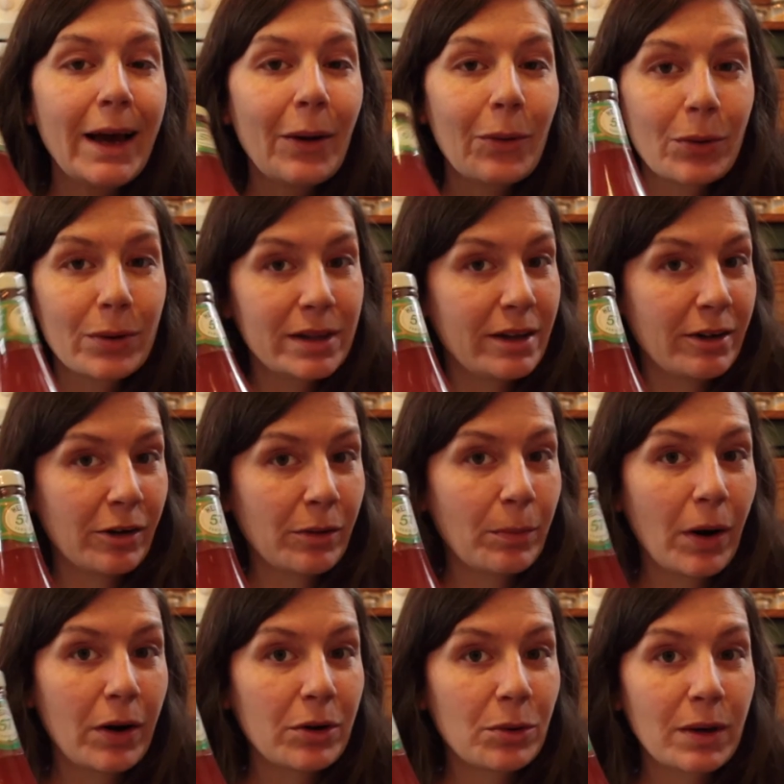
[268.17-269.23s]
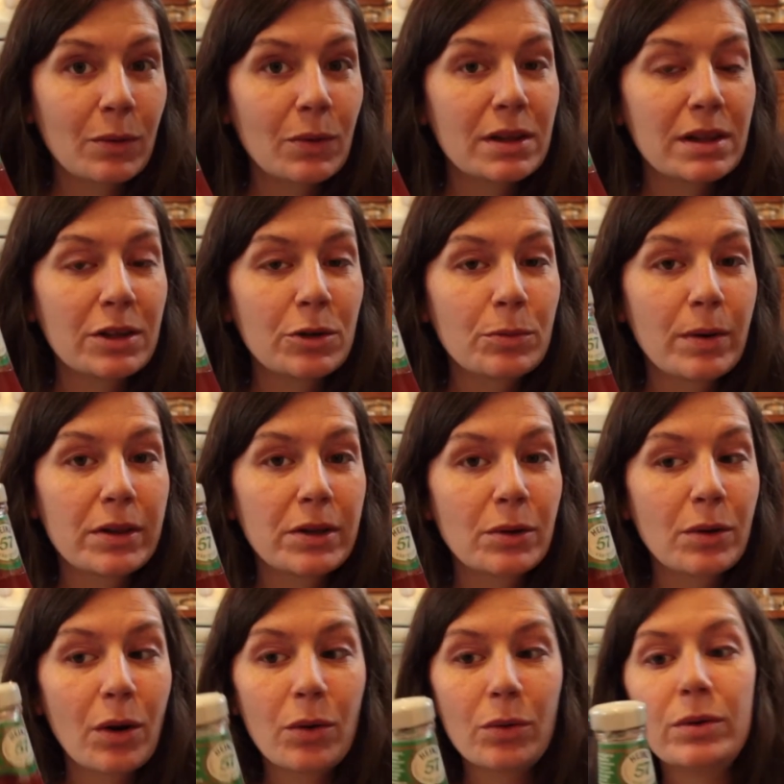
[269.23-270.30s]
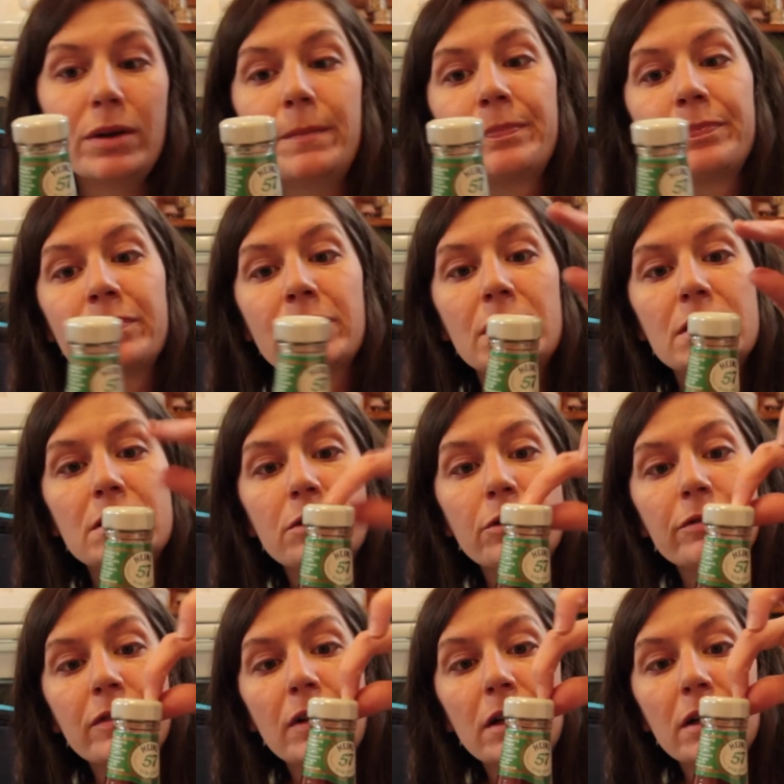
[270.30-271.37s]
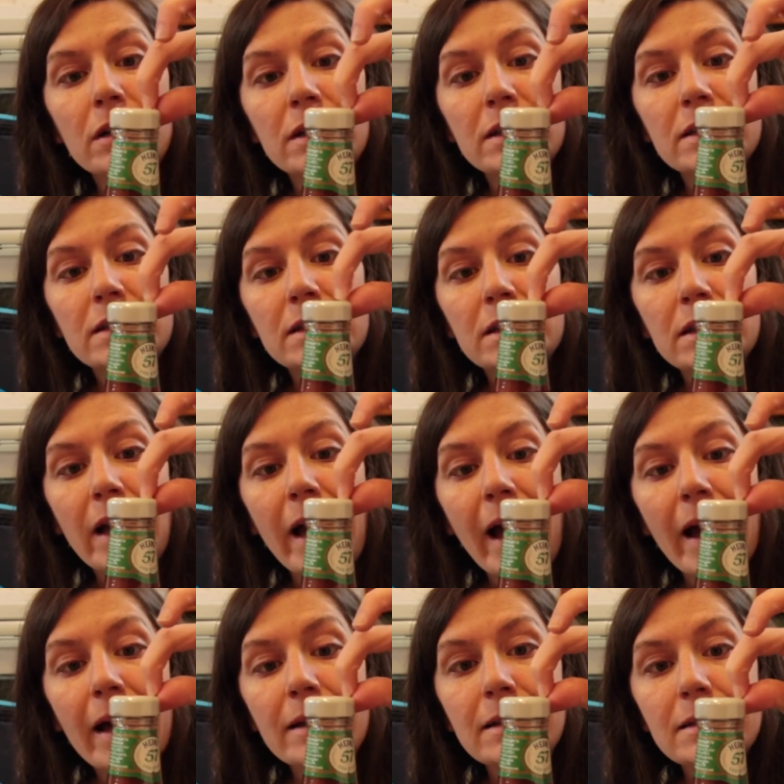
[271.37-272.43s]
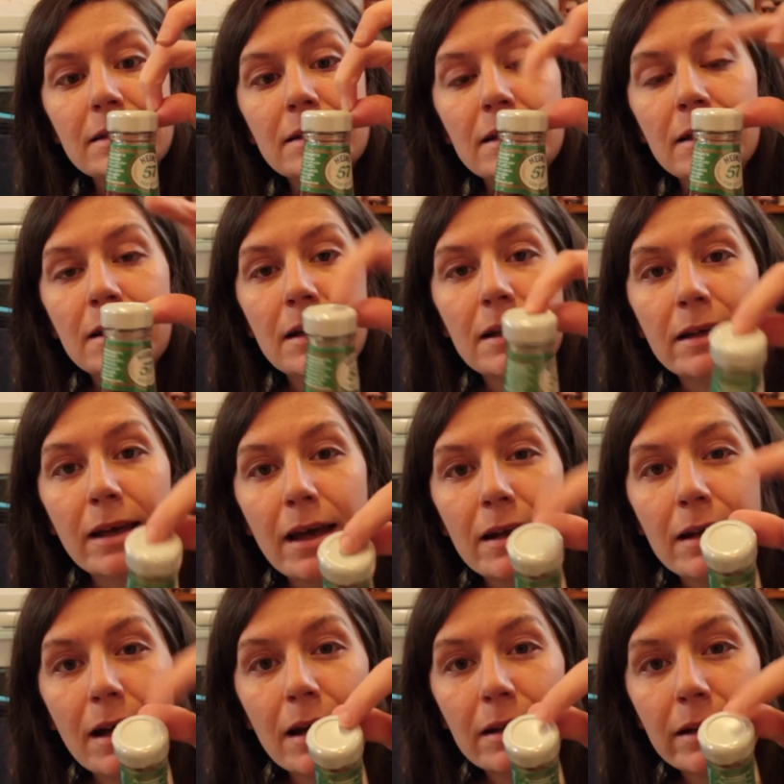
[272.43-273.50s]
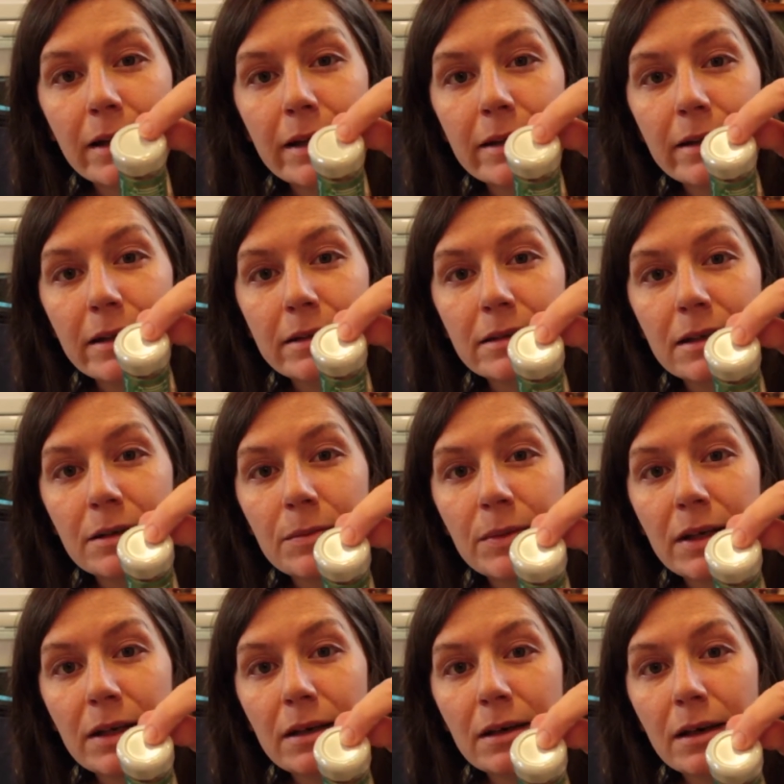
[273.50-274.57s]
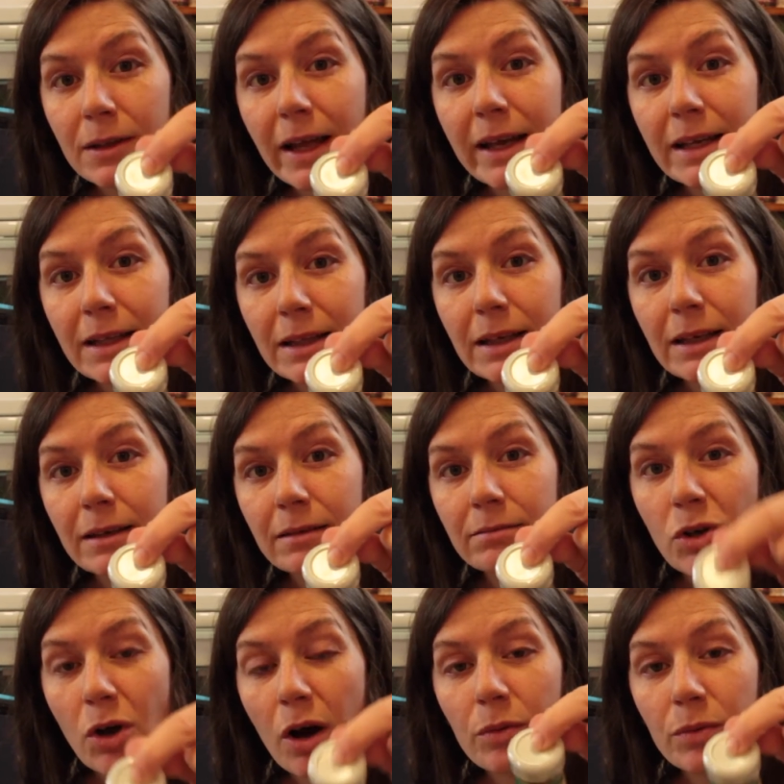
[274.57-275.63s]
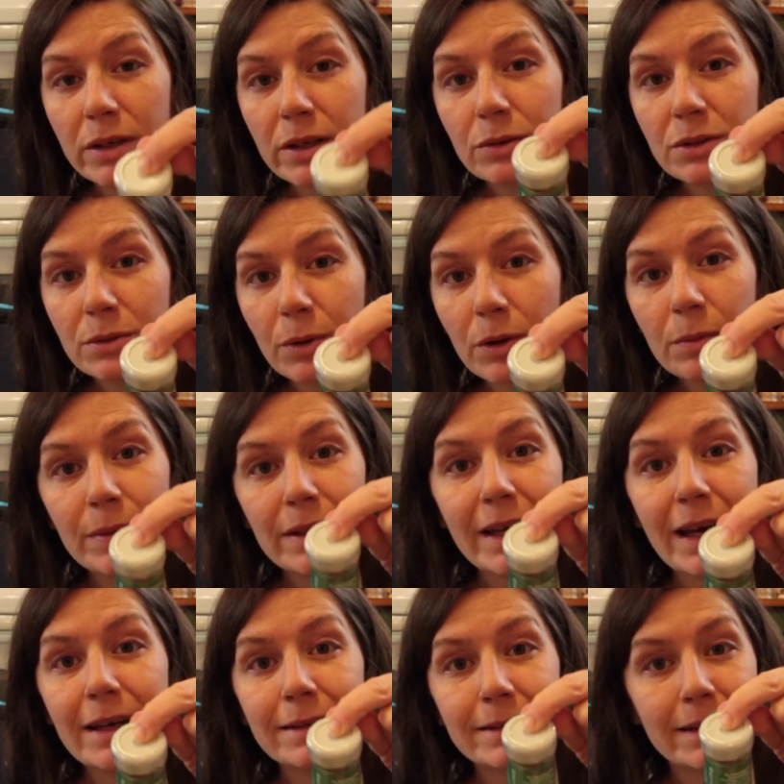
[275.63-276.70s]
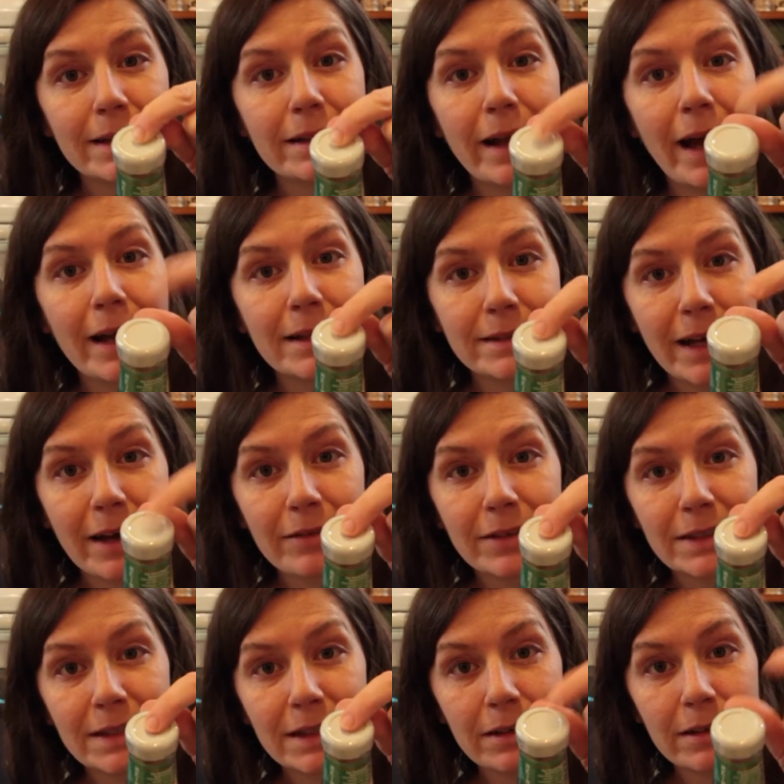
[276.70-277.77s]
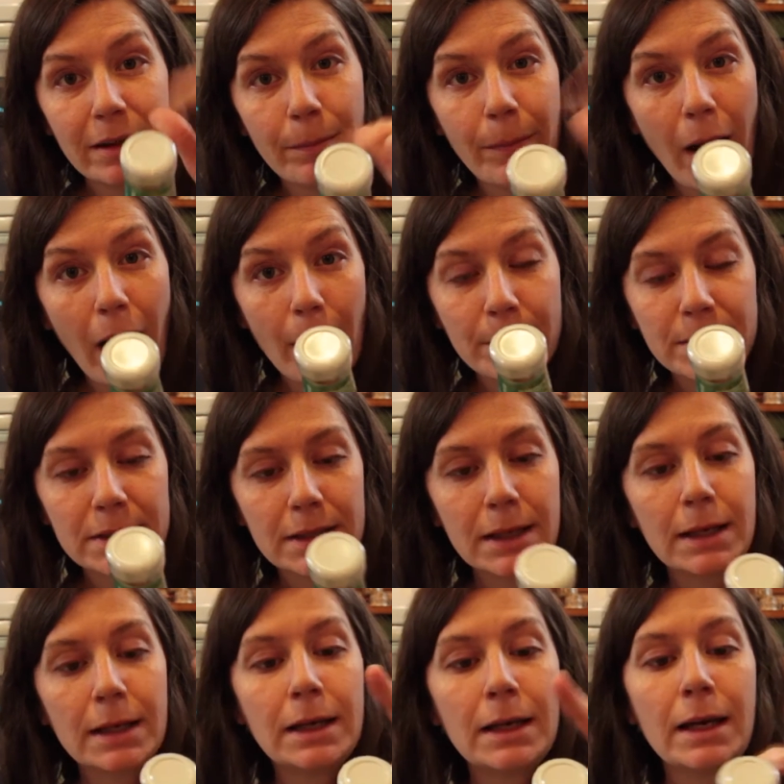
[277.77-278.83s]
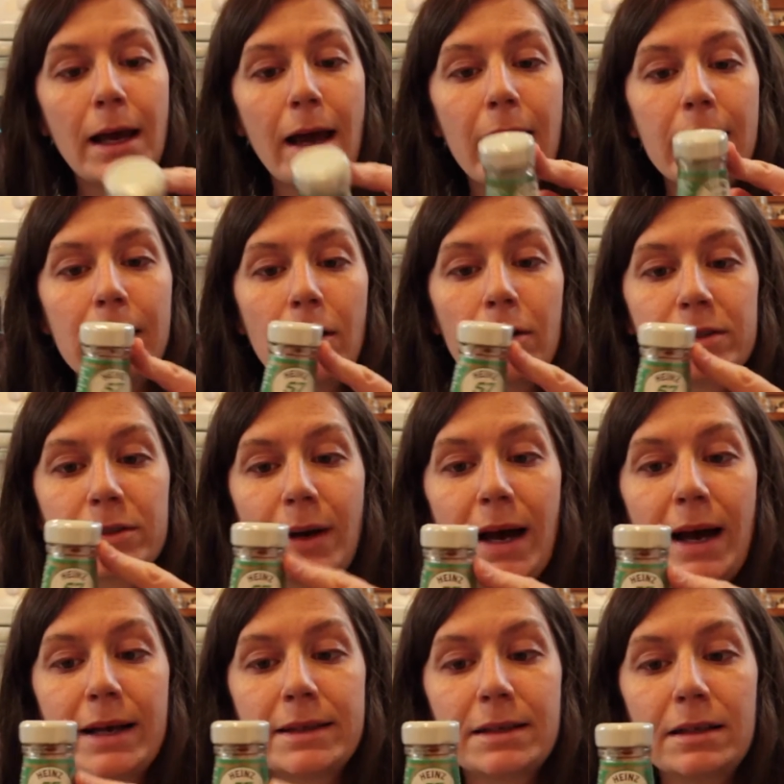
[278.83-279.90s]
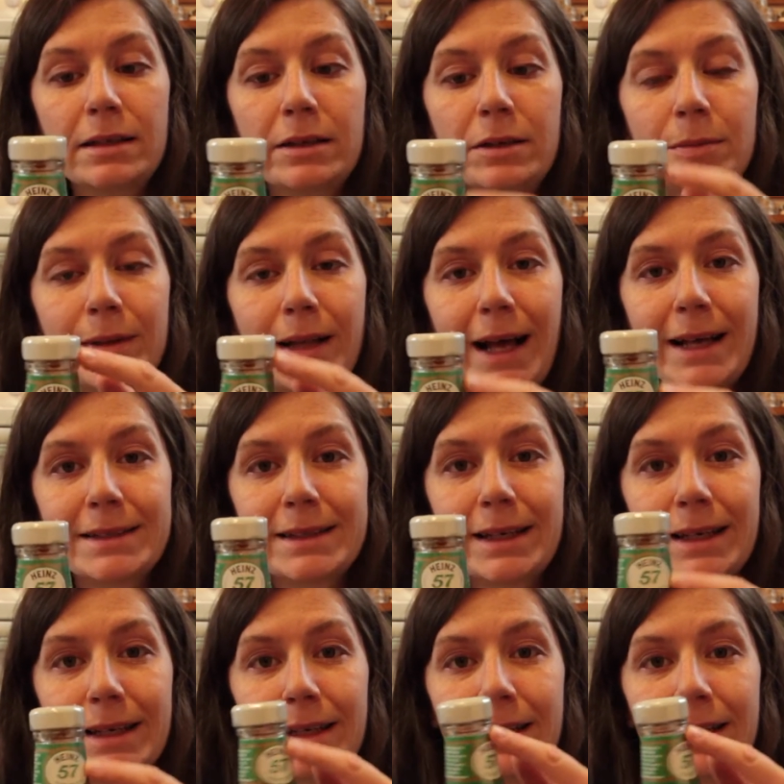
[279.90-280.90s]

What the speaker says: or they're partnering with Loop on their own. So far, it still has, again, a lid that's going to be likely not reusable because it has to have a seal that pops. And it also has a little plastic